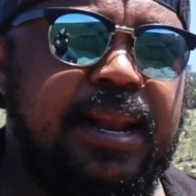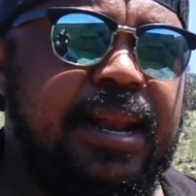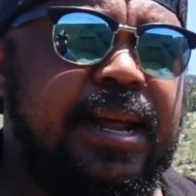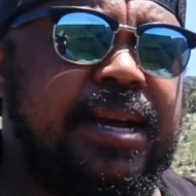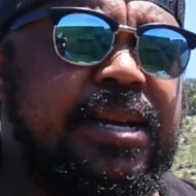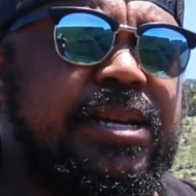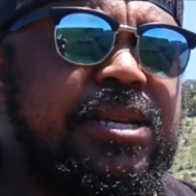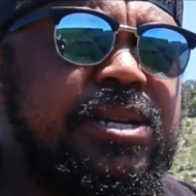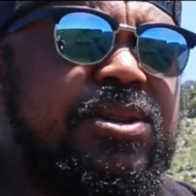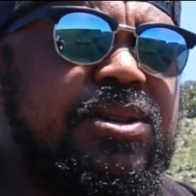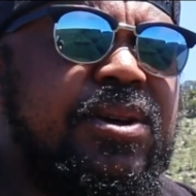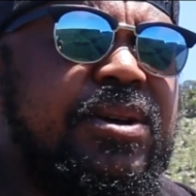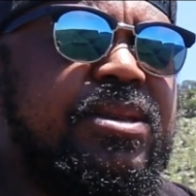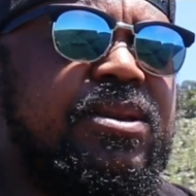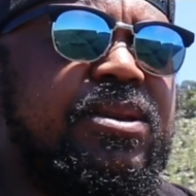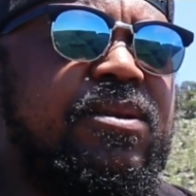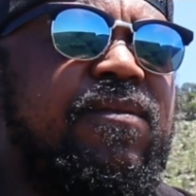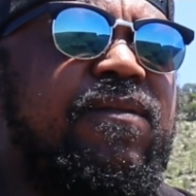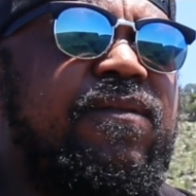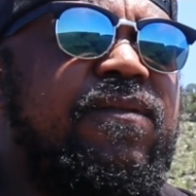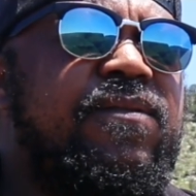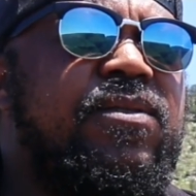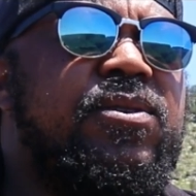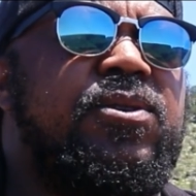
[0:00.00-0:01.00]
Lucky Star is a
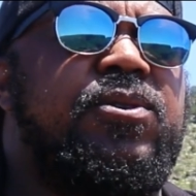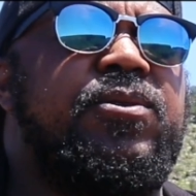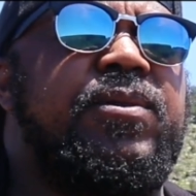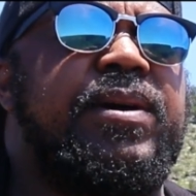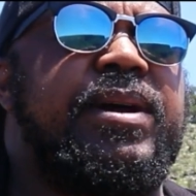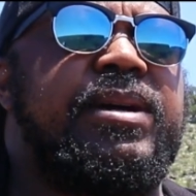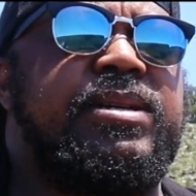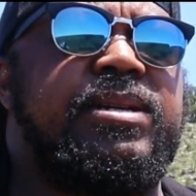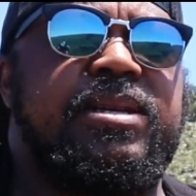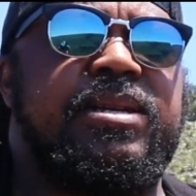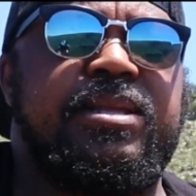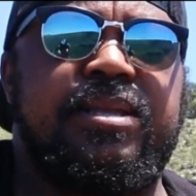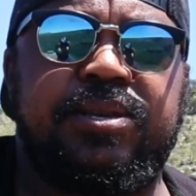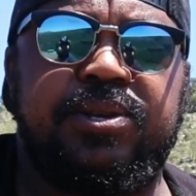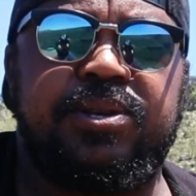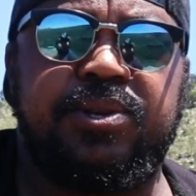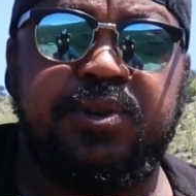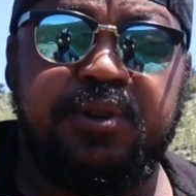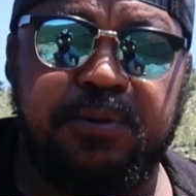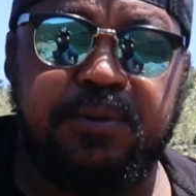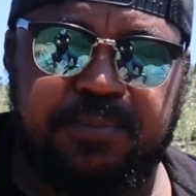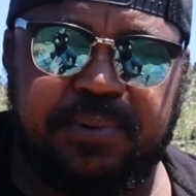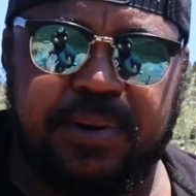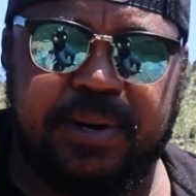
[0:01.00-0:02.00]
full range, and there's
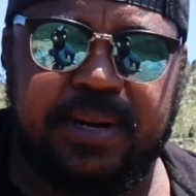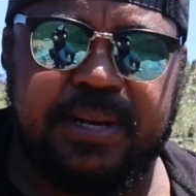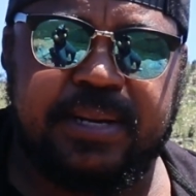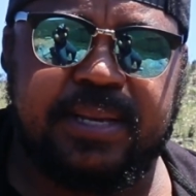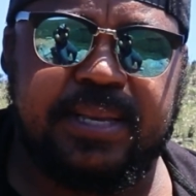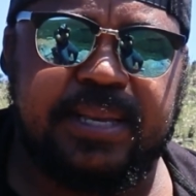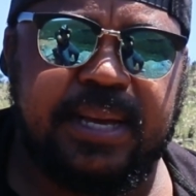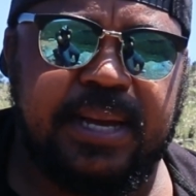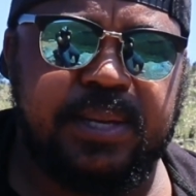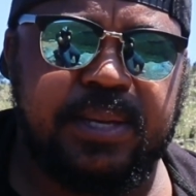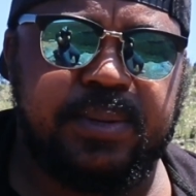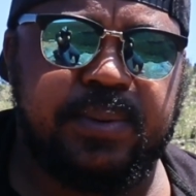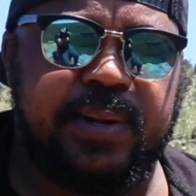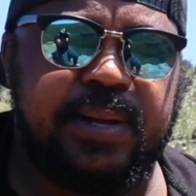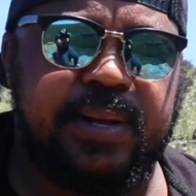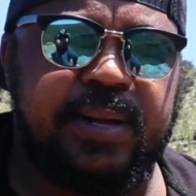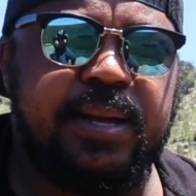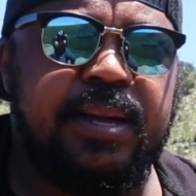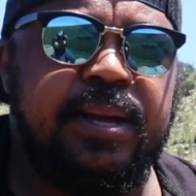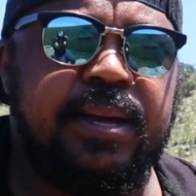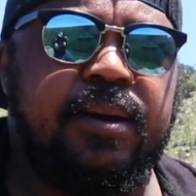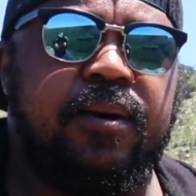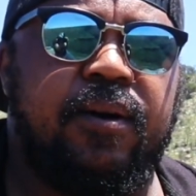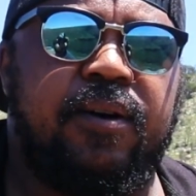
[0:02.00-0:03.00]
new products as well.
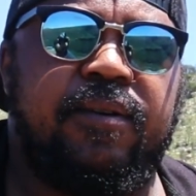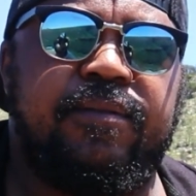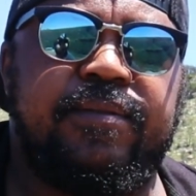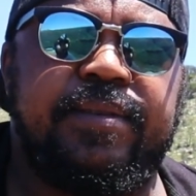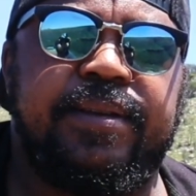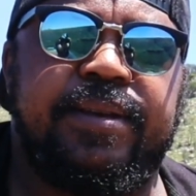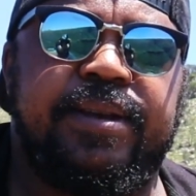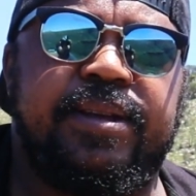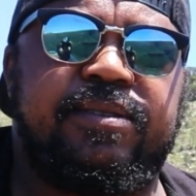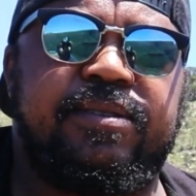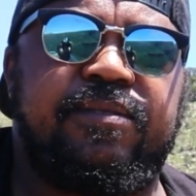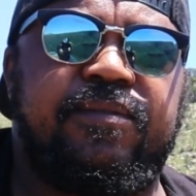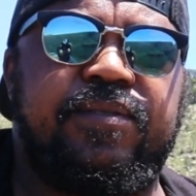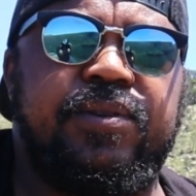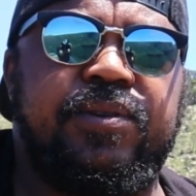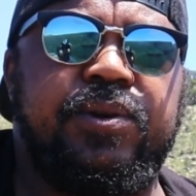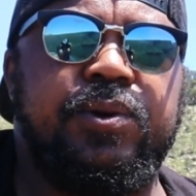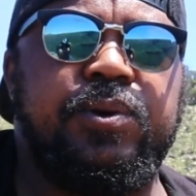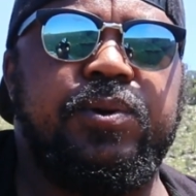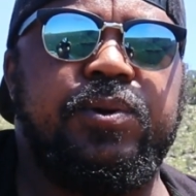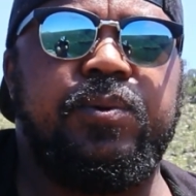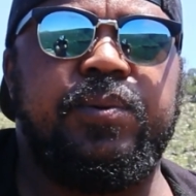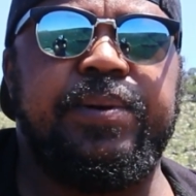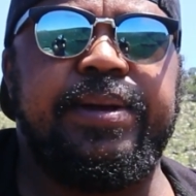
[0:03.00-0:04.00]
Over the next
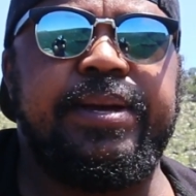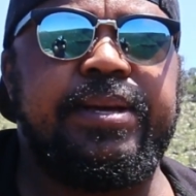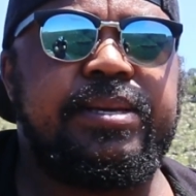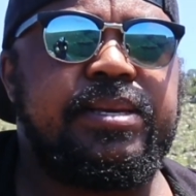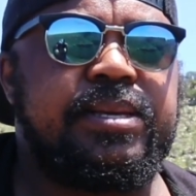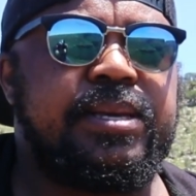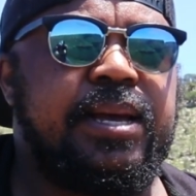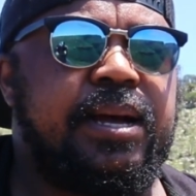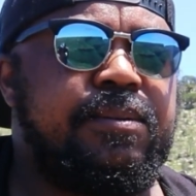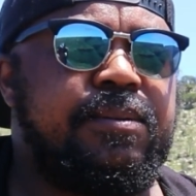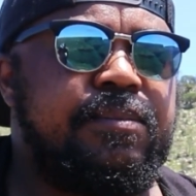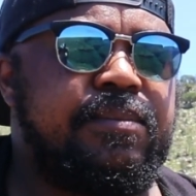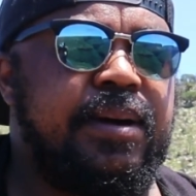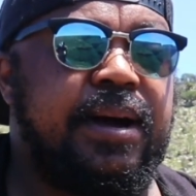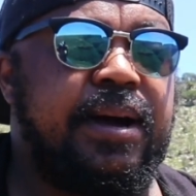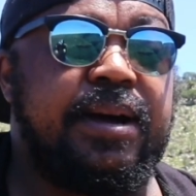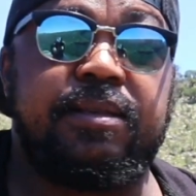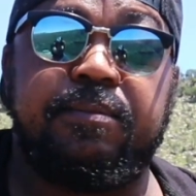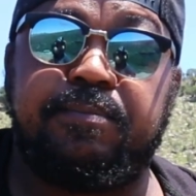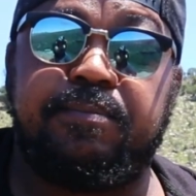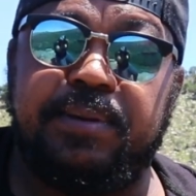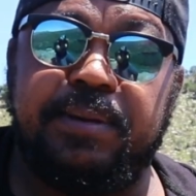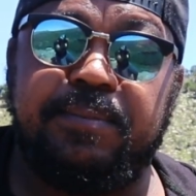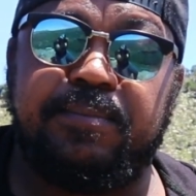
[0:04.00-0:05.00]
few weeks,
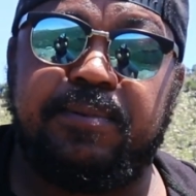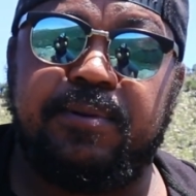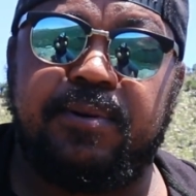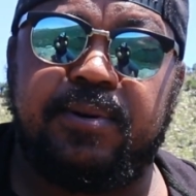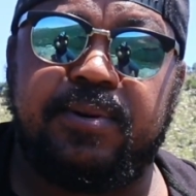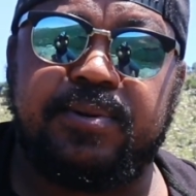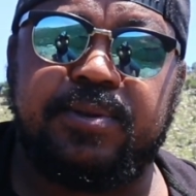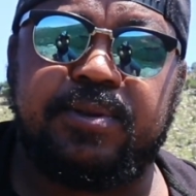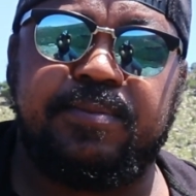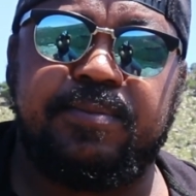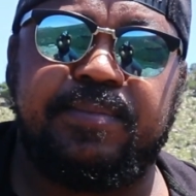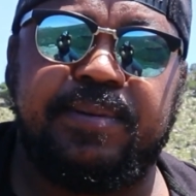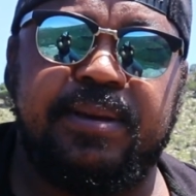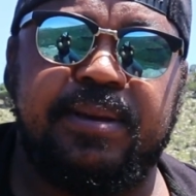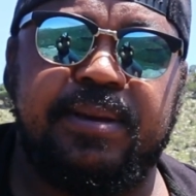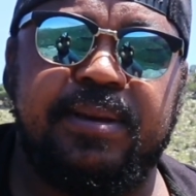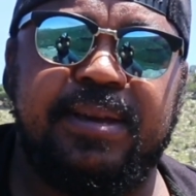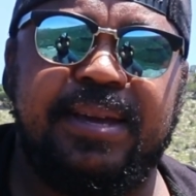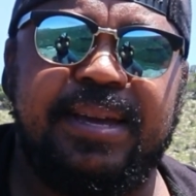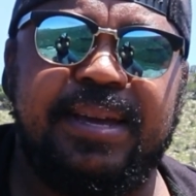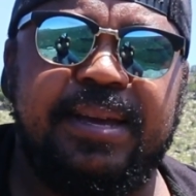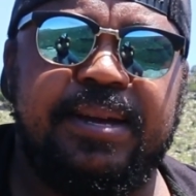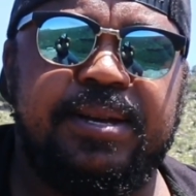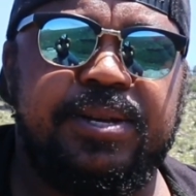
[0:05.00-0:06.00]
other people also
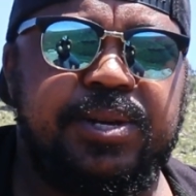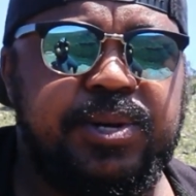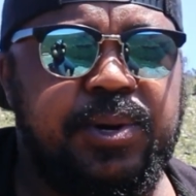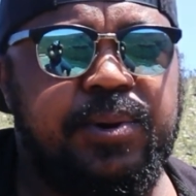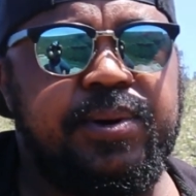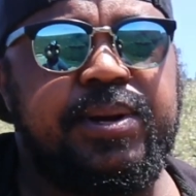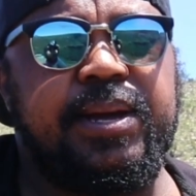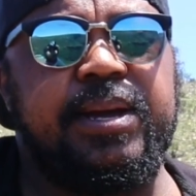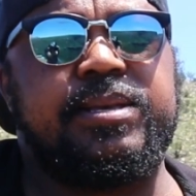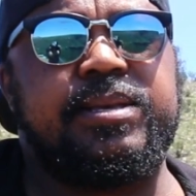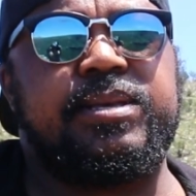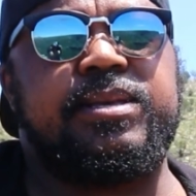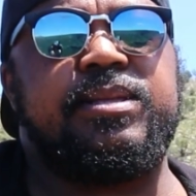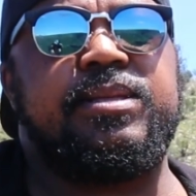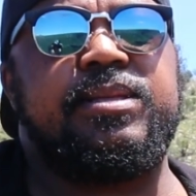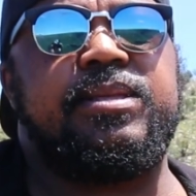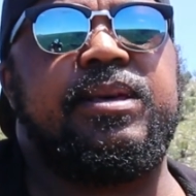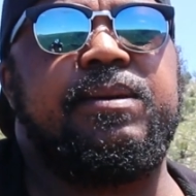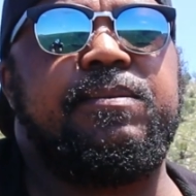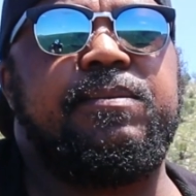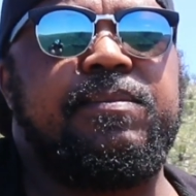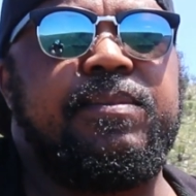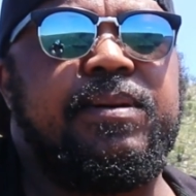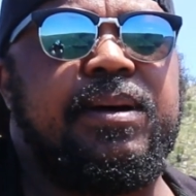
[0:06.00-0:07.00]
be showcasing
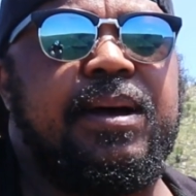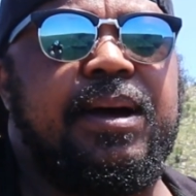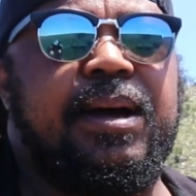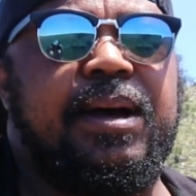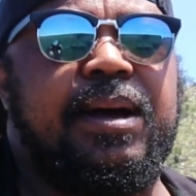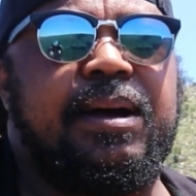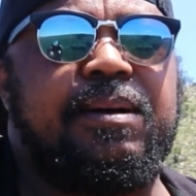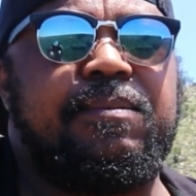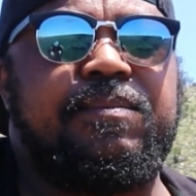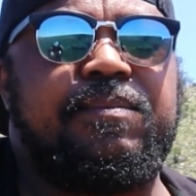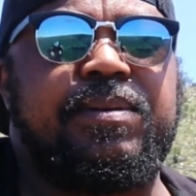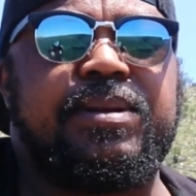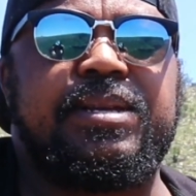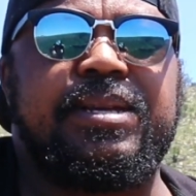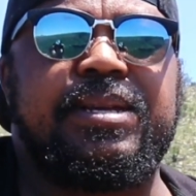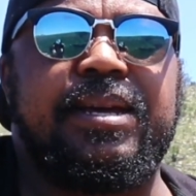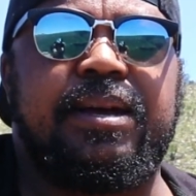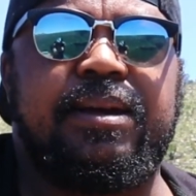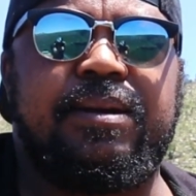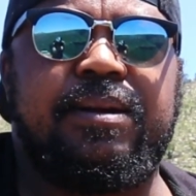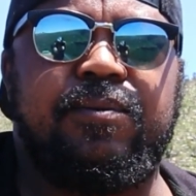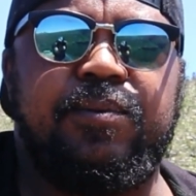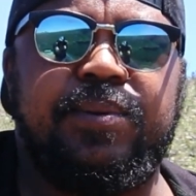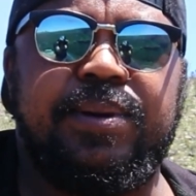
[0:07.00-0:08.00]
them, but
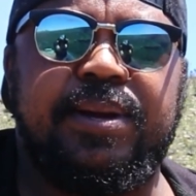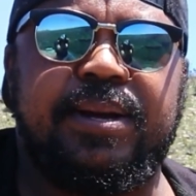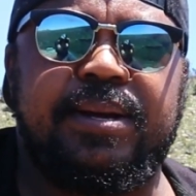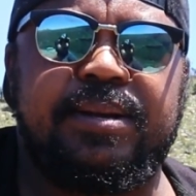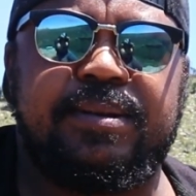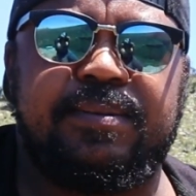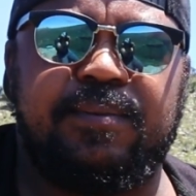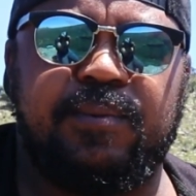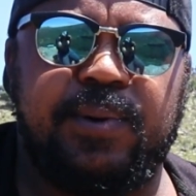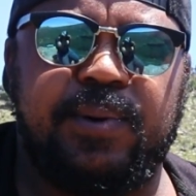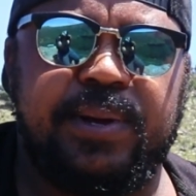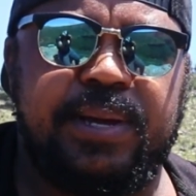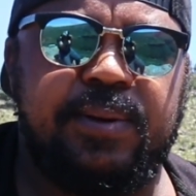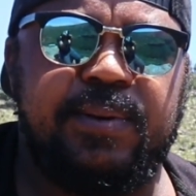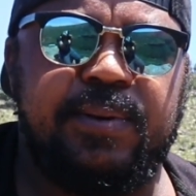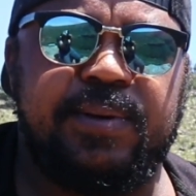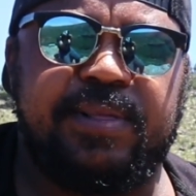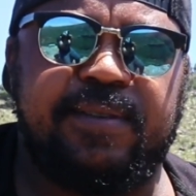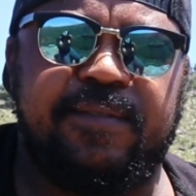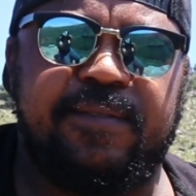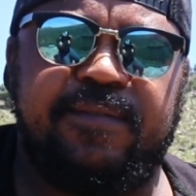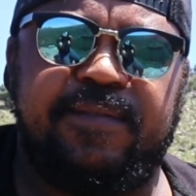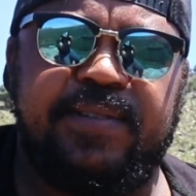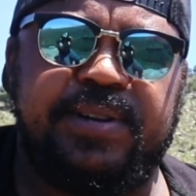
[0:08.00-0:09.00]
yeah, we are working
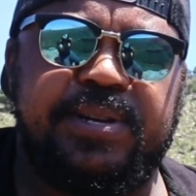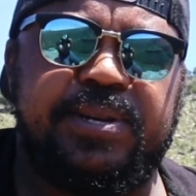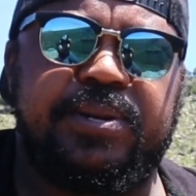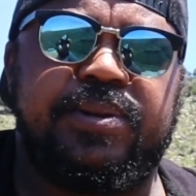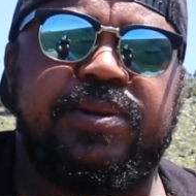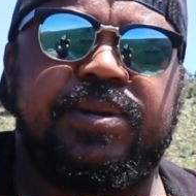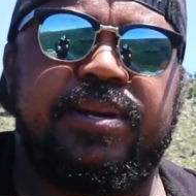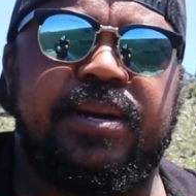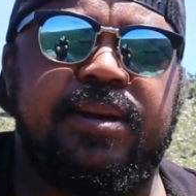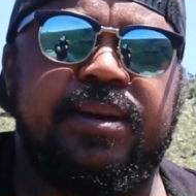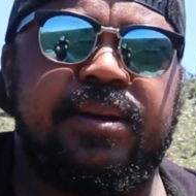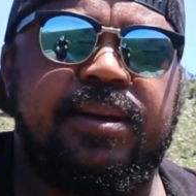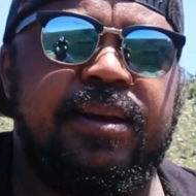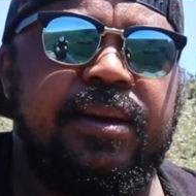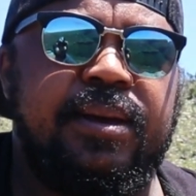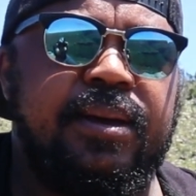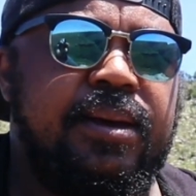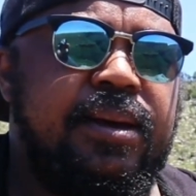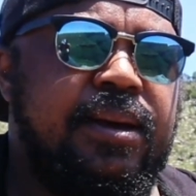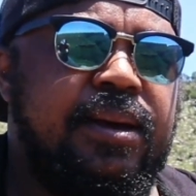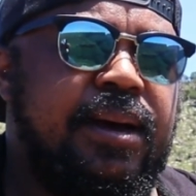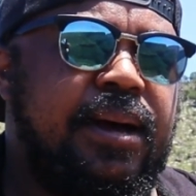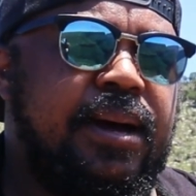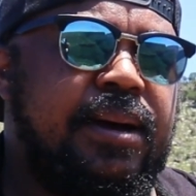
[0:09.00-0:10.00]
with the fish today,
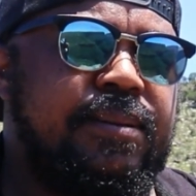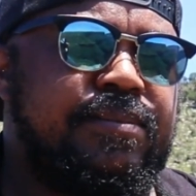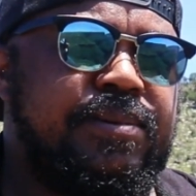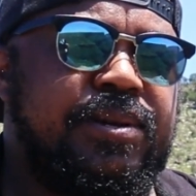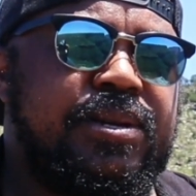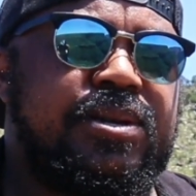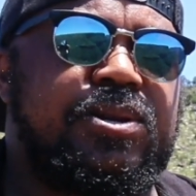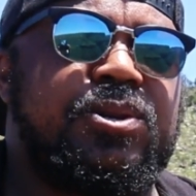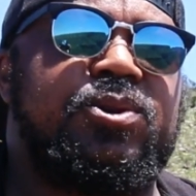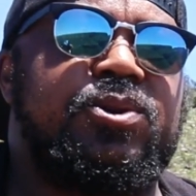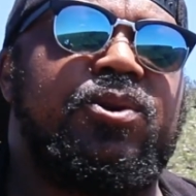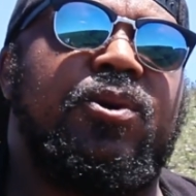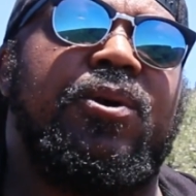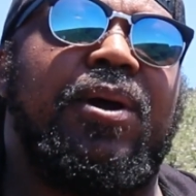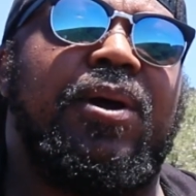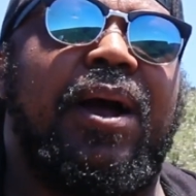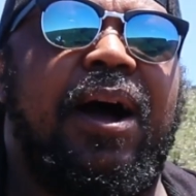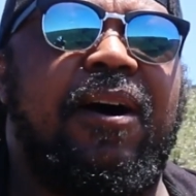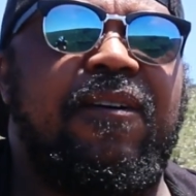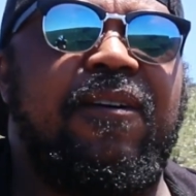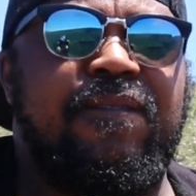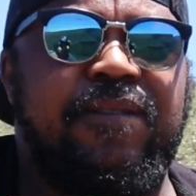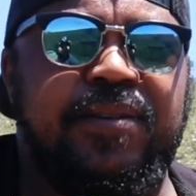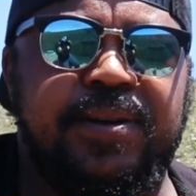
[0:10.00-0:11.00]
just to show you
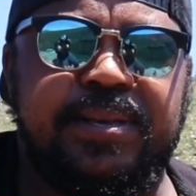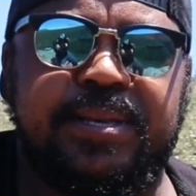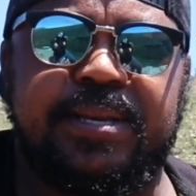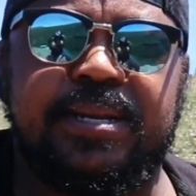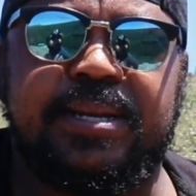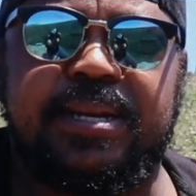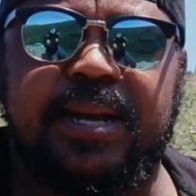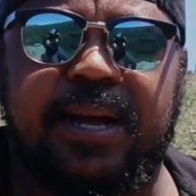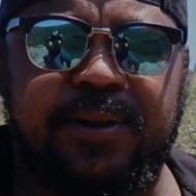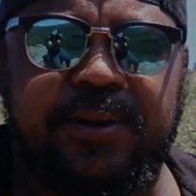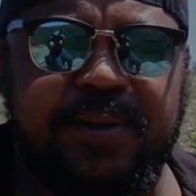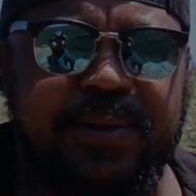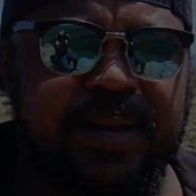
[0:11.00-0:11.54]
how versatile